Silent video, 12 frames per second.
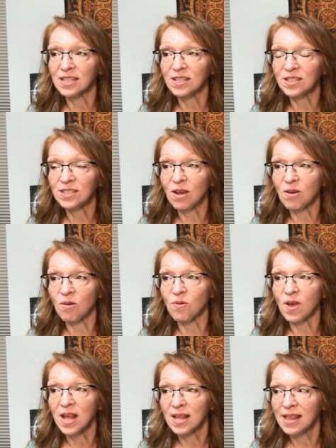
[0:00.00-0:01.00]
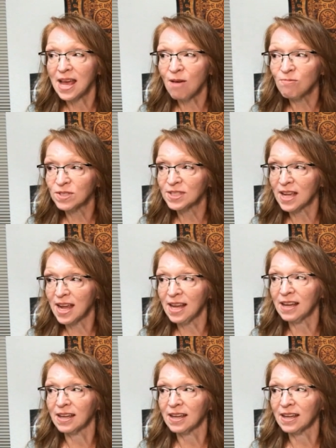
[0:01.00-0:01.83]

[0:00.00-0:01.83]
So that was like